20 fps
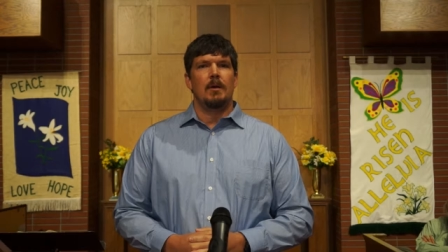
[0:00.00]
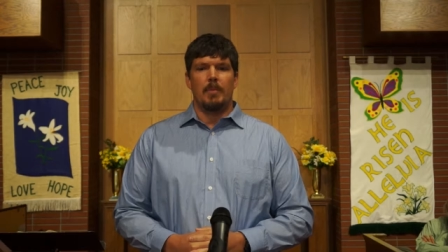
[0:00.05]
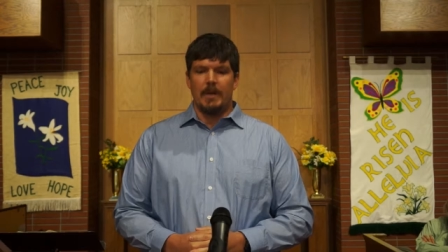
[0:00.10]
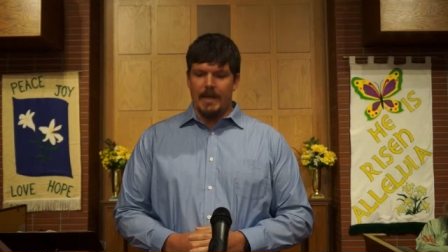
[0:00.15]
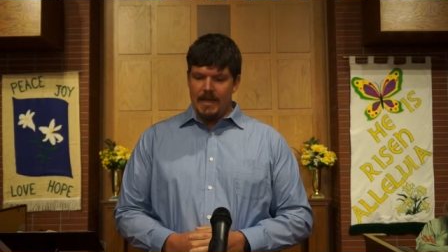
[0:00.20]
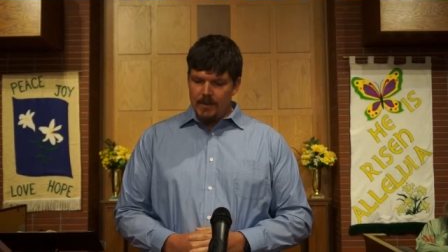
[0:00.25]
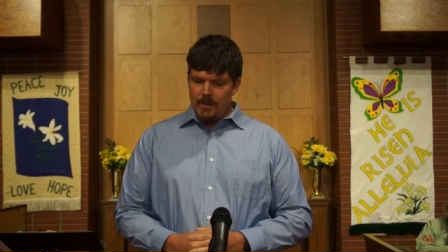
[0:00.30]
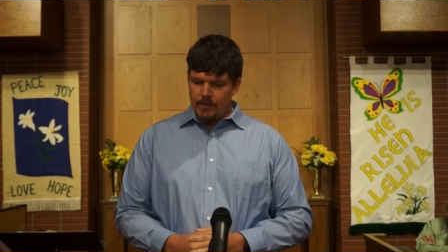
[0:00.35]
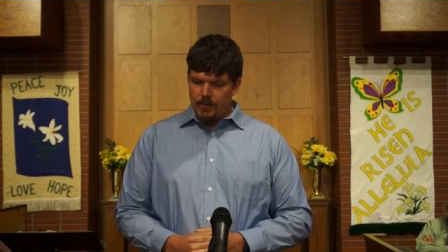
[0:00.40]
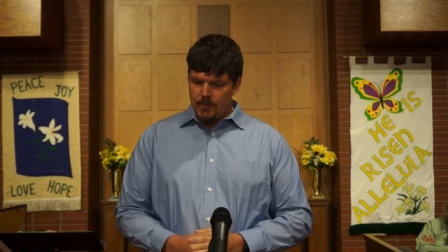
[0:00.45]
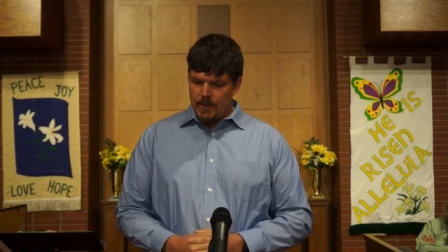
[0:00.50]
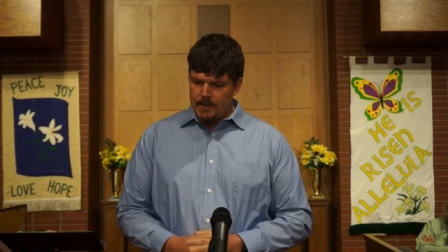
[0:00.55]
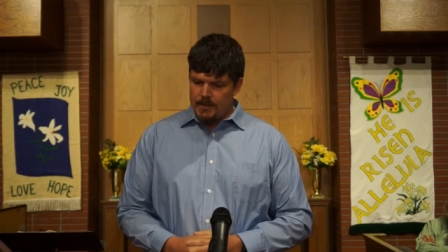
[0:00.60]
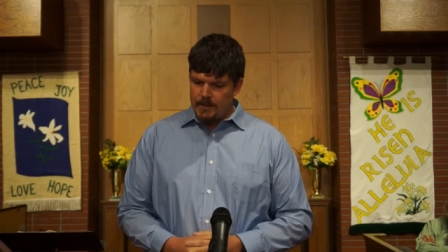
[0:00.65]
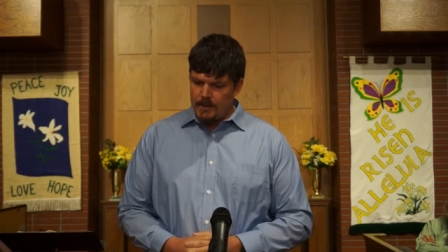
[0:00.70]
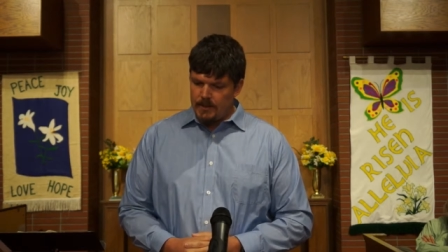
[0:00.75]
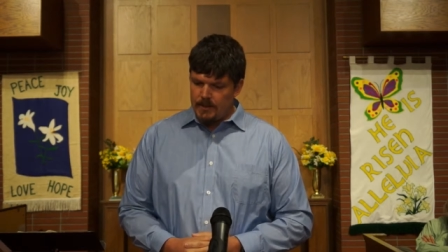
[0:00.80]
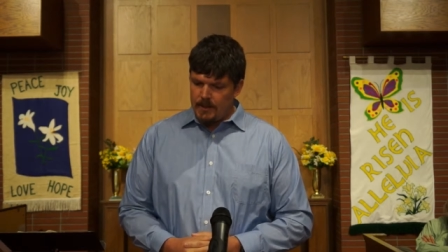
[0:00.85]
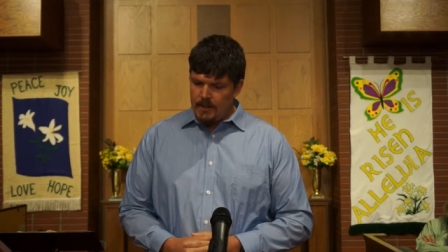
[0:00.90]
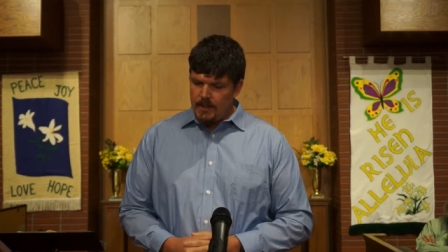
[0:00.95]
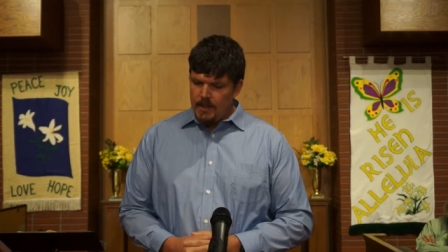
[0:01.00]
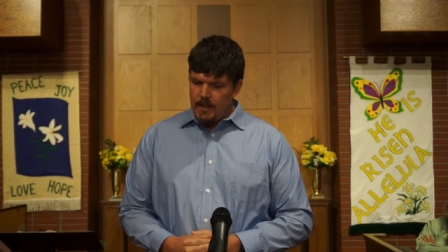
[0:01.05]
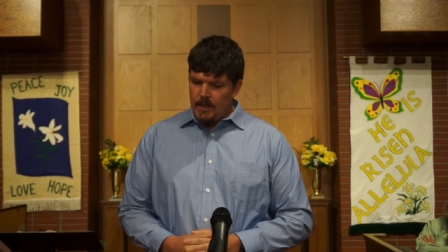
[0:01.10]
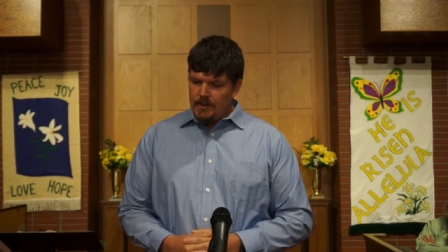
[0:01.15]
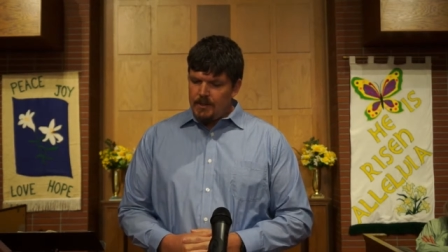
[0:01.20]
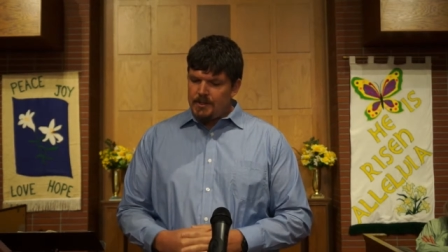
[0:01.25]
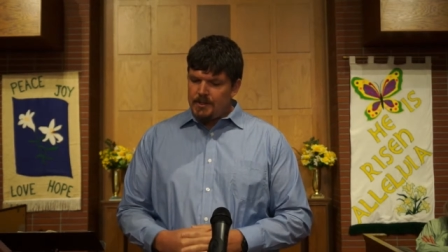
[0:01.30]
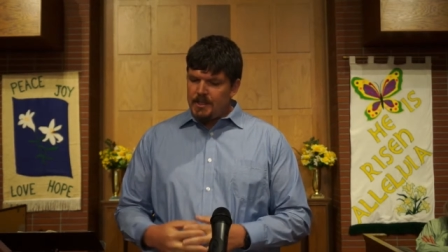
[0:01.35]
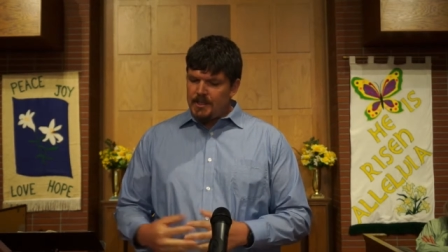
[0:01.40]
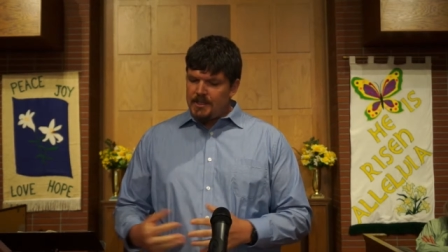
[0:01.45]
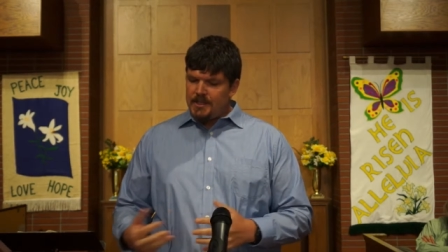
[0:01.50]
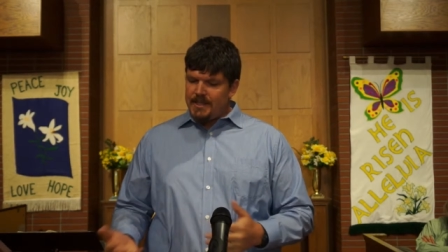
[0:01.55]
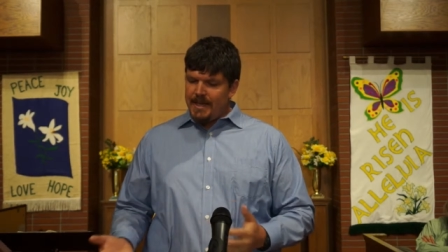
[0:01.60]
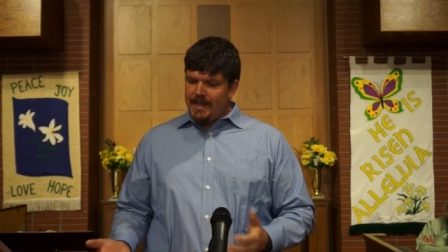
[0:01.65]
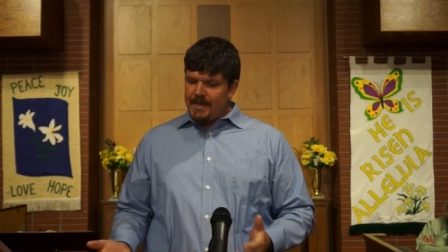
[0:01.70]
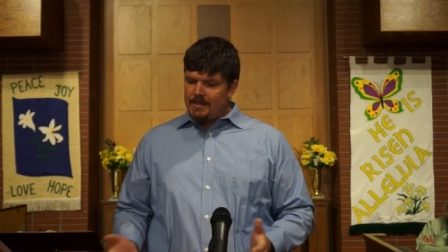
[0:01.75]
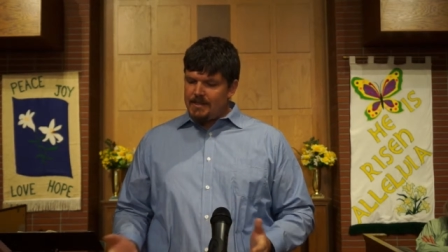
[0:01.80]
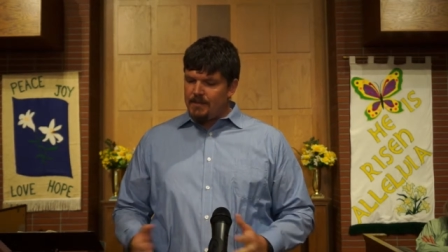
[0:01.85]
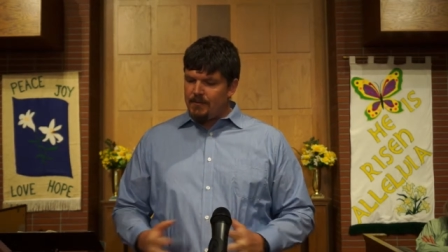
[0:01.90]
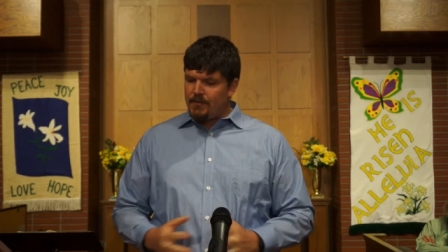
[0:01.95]
But interestingly, the
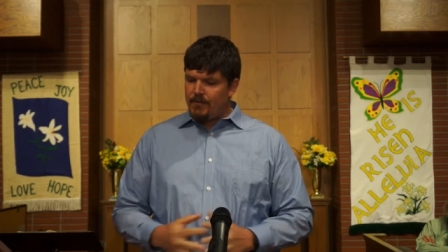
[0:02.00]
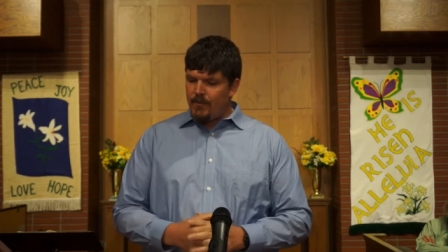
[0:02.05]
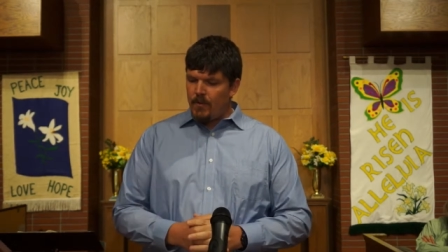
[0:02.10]
success